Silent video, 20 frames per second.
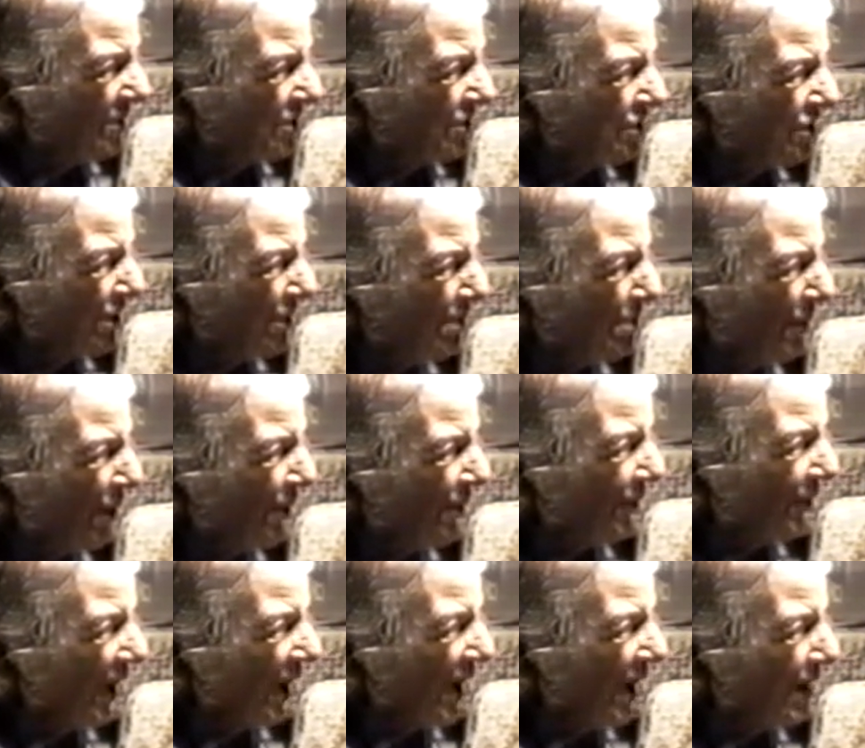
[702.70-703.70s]
she bought
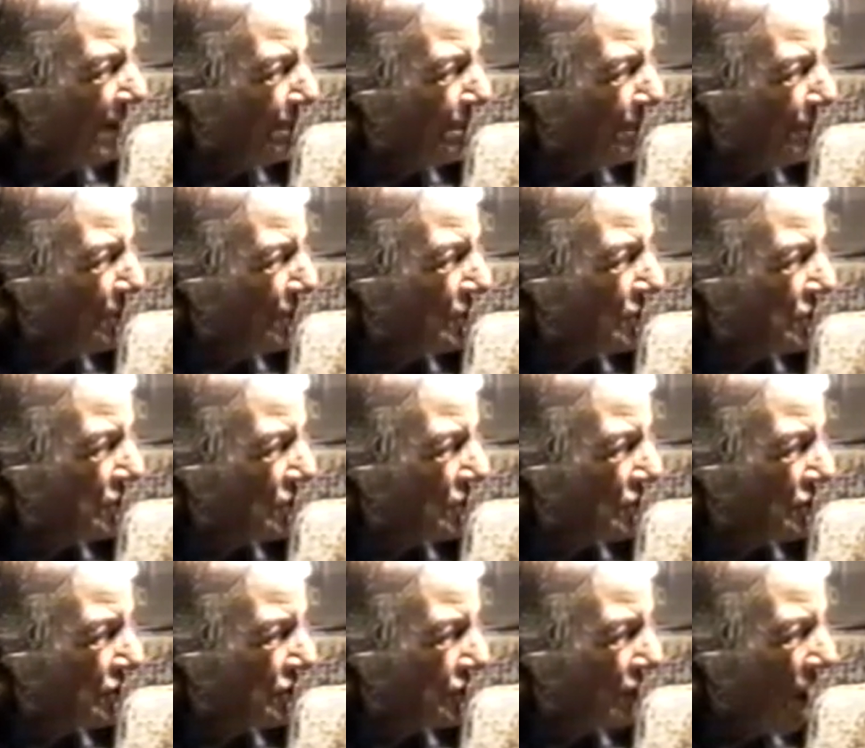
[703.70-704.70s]
a half bushel
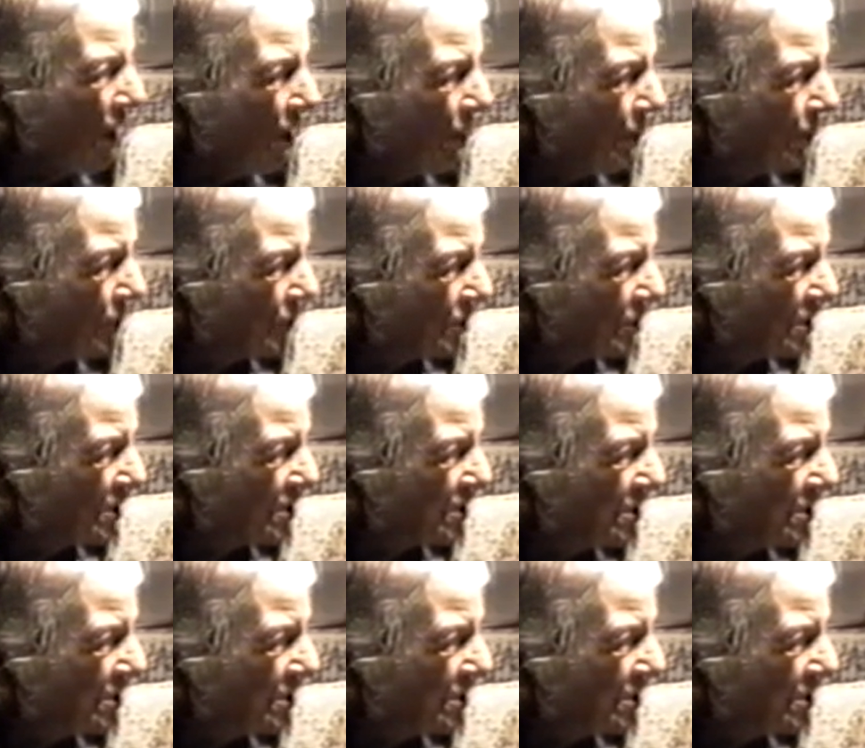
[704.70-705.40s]
of salt, they